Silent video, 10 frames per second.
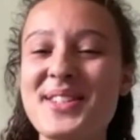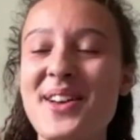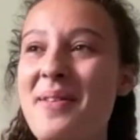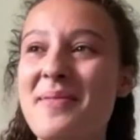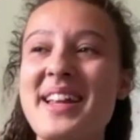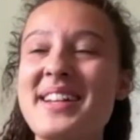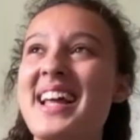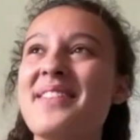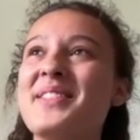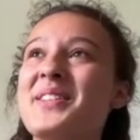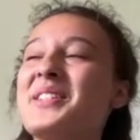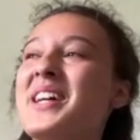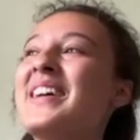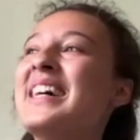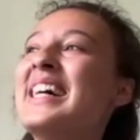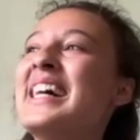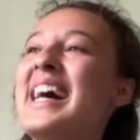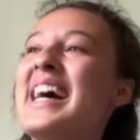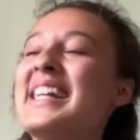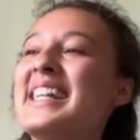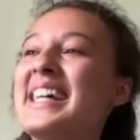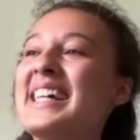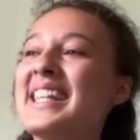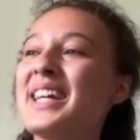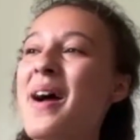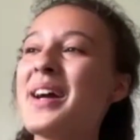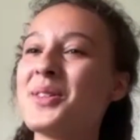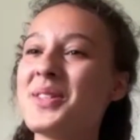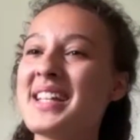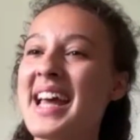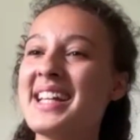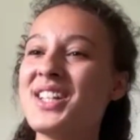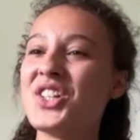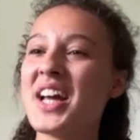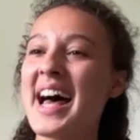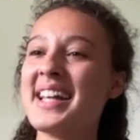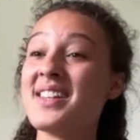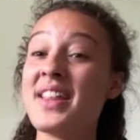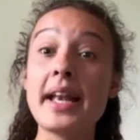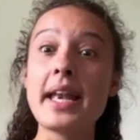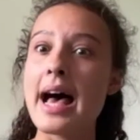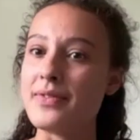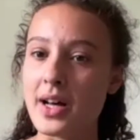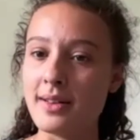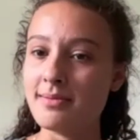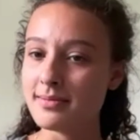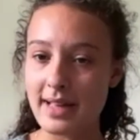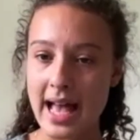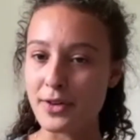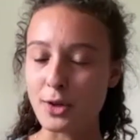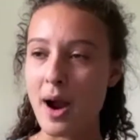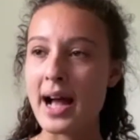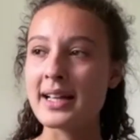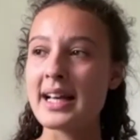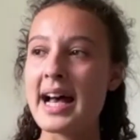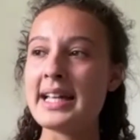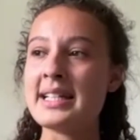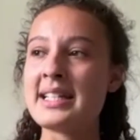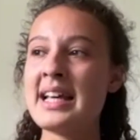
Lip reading: sorry, I'm literally laughing so much now. And cracked on stage, and they never ever crack. And